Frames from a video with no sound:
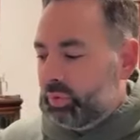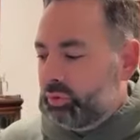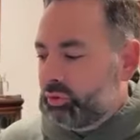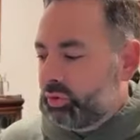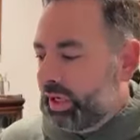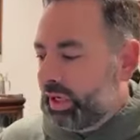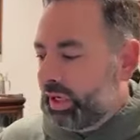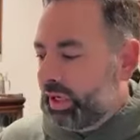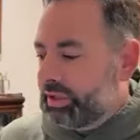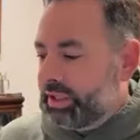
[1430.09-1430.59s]

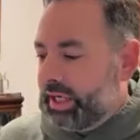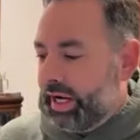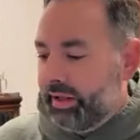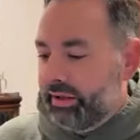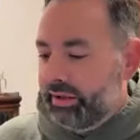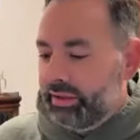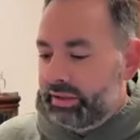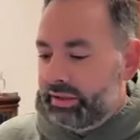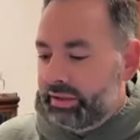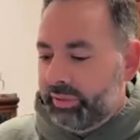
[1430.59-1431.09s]
try to
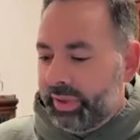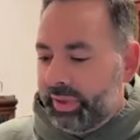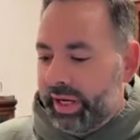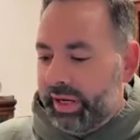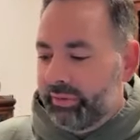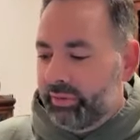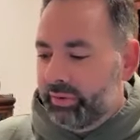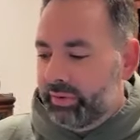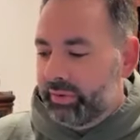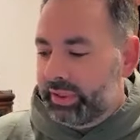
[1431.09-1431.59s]
challenge the
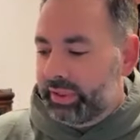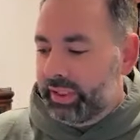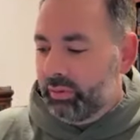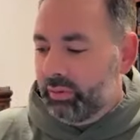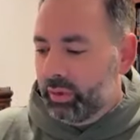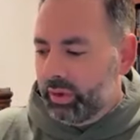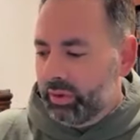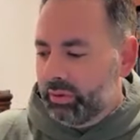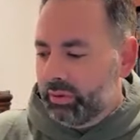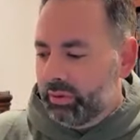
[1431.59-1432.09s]
Bible and say,
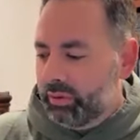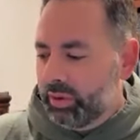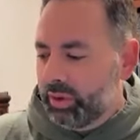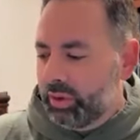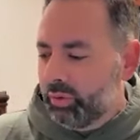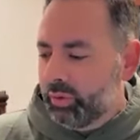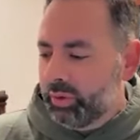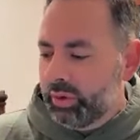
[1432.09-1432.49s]
well, you know,